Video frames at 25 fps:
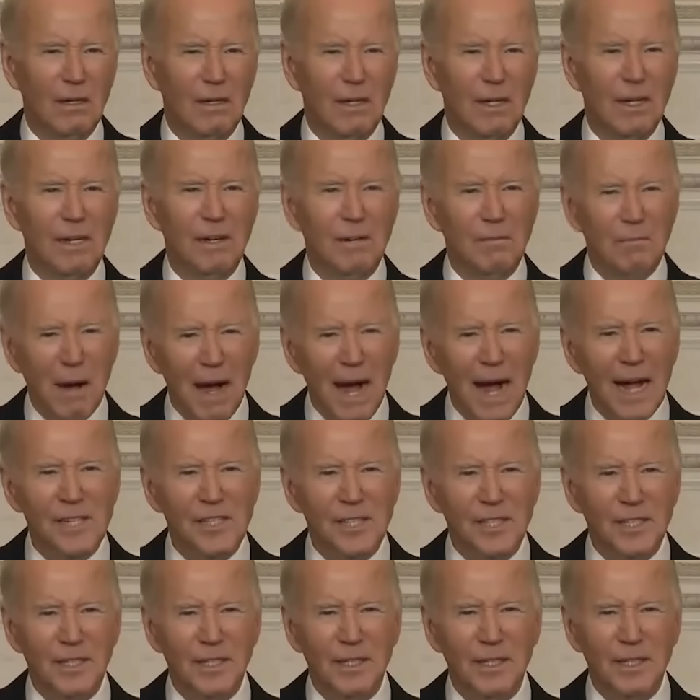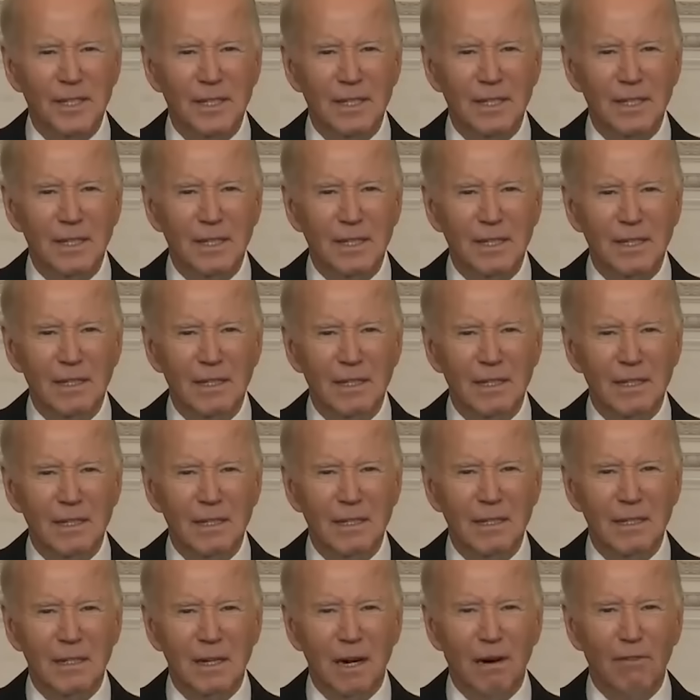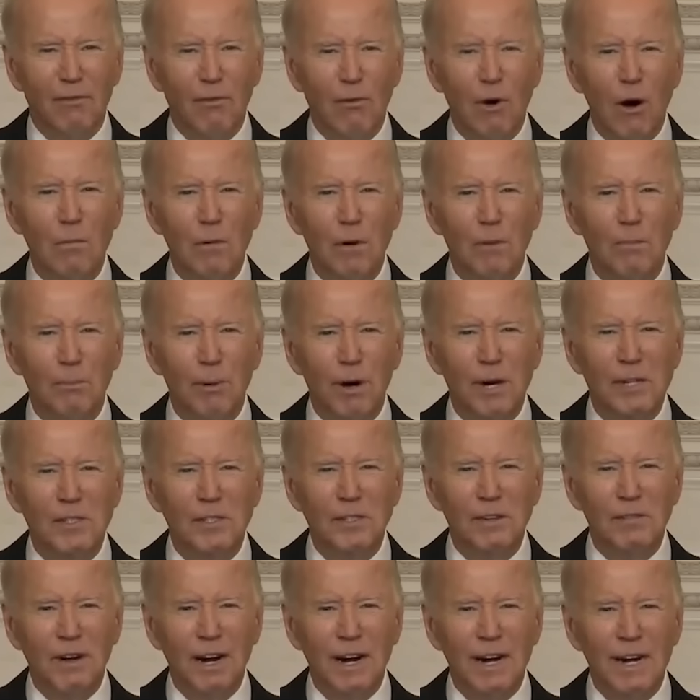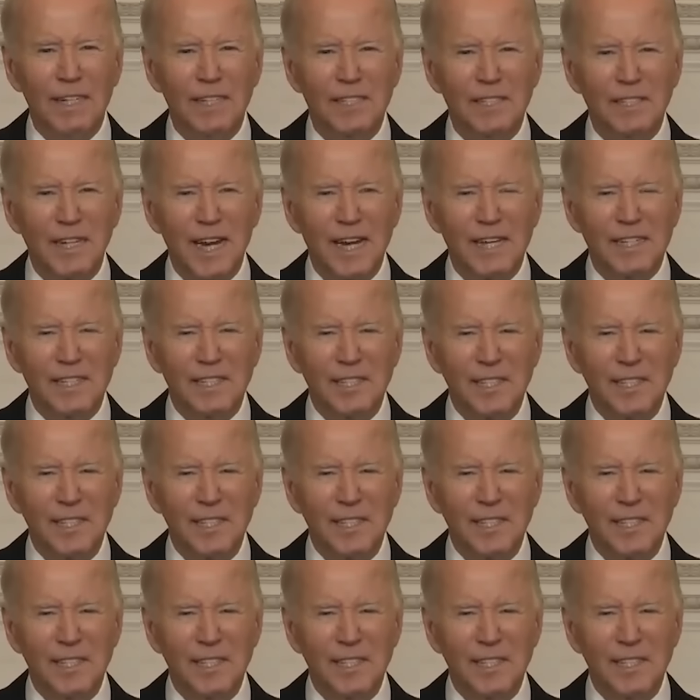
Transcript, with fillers: Can you imagine a former president of the United States